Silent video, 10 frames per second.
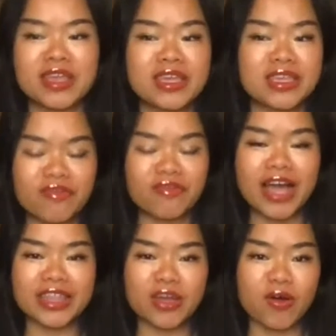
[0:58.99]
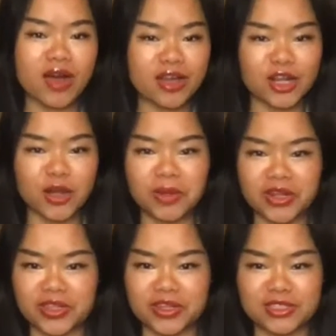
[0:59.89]
Invite all our global
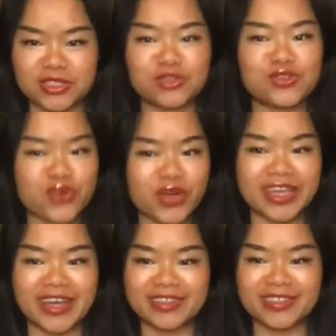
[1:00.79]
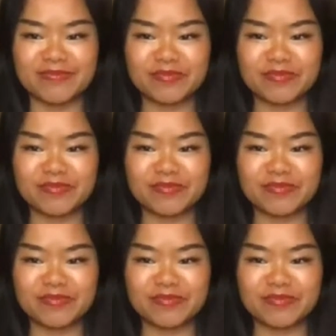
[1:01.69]
leaders to join us.